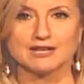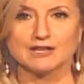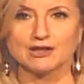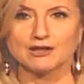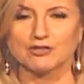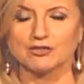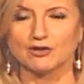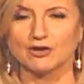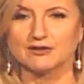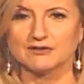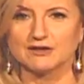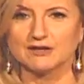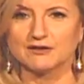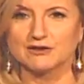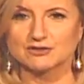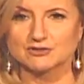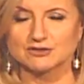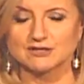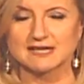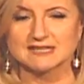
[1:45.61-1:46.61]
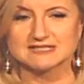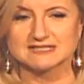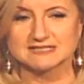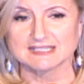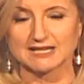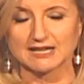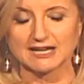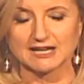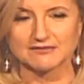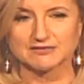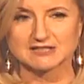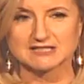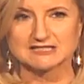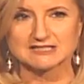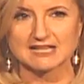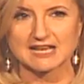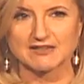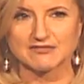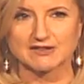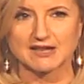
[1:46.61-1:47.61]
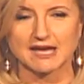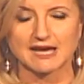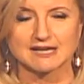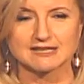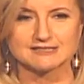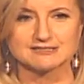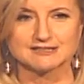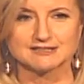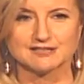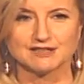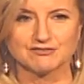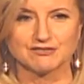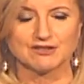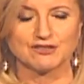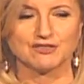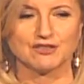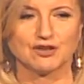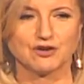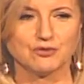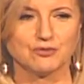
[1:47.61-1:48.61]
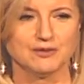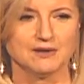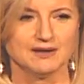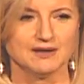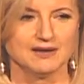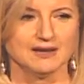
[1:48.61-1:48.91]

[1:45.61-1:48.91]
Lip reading: He thought the reason I still have this heavy accent, even though